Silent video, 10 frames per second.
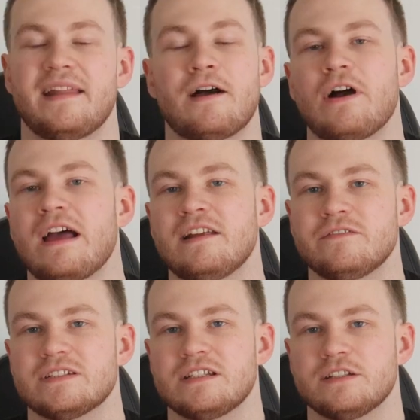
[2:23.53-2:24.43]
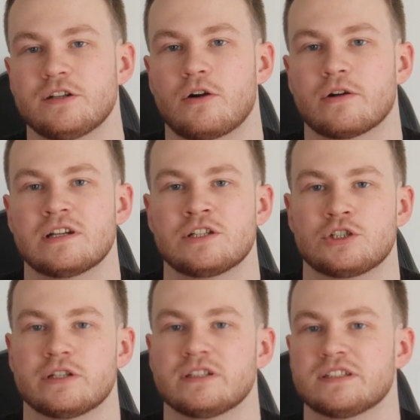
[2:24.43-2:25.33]
Now, NFTs aren't
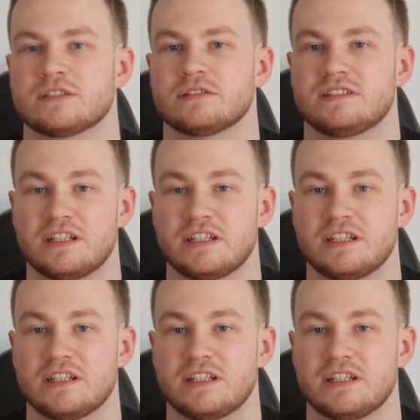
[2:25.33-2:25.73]
just